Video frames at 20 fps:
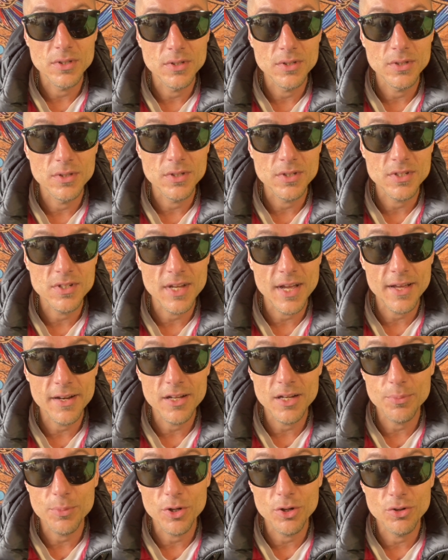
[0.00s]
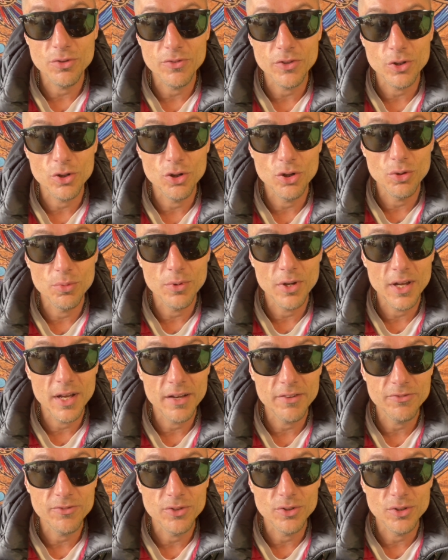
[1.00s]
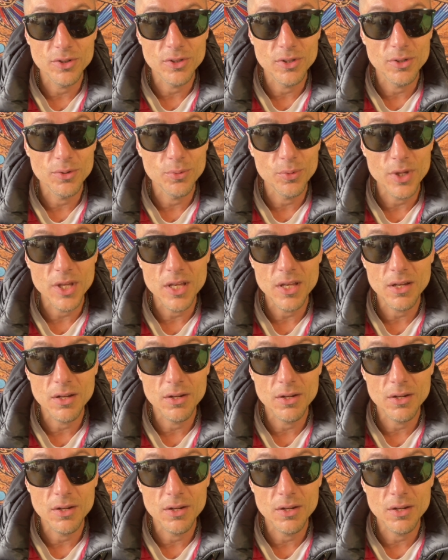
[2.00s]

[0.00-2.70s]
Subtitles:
sat up out of a coma after a week